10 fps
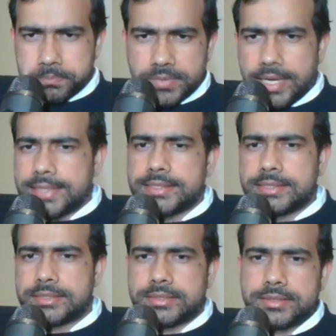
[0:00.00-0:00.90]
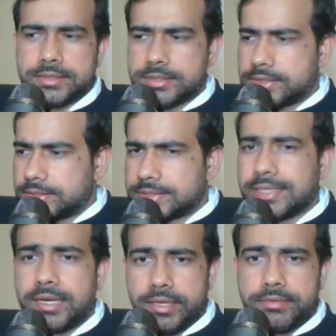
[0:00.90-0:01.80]
highest uh,
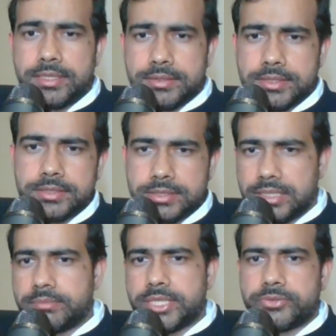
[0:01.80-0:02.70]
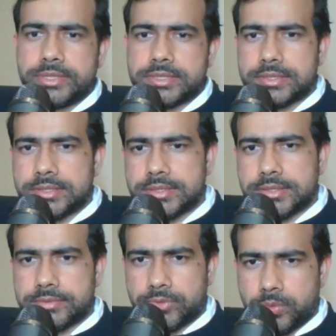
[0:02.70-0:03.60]
skill level in the skill matrix
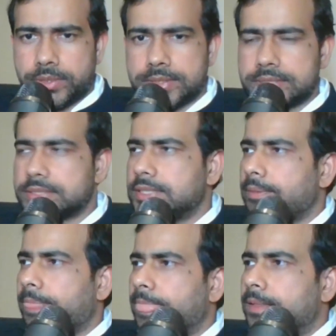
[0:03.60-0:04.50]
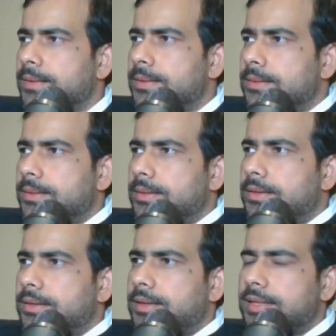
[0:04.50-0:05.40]
for quants,
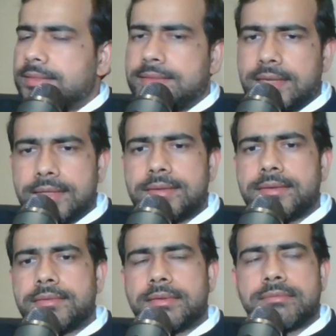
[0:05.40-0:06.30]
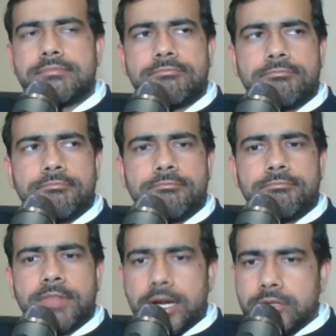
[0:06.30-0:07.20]
and then
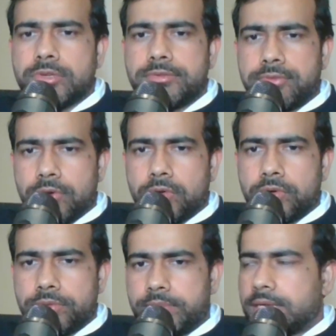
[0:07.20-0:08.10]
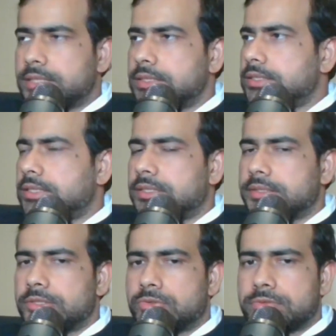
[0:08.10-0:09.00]
that will followed by
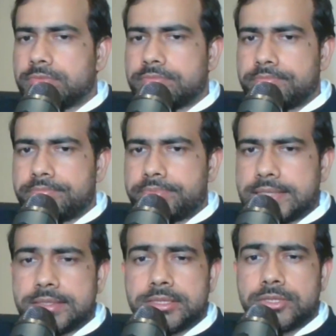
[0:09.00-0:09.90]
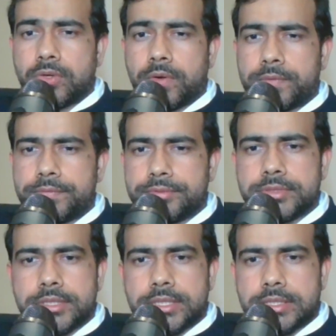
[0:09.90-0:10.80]
uh, you know. pricing of
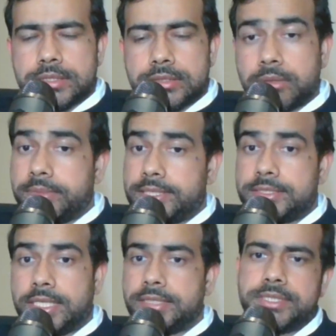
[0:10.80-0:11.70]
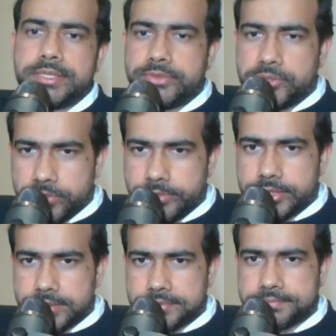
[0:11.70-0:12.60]
uh, complex derivative
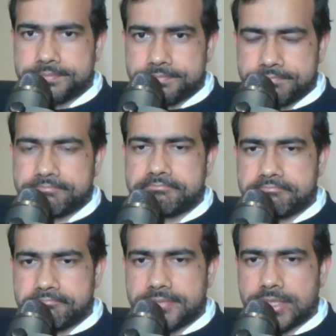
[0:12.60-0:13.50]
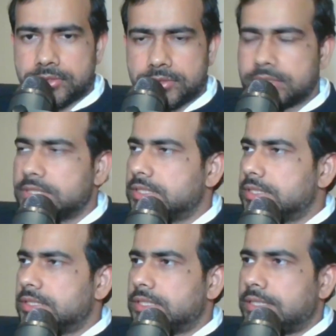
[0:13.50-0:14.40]
instruments. You know,
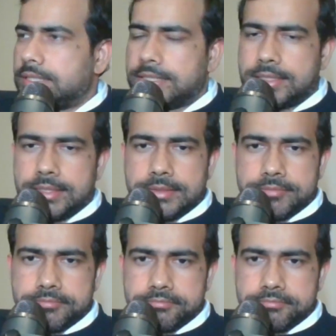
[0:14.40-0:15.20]
um,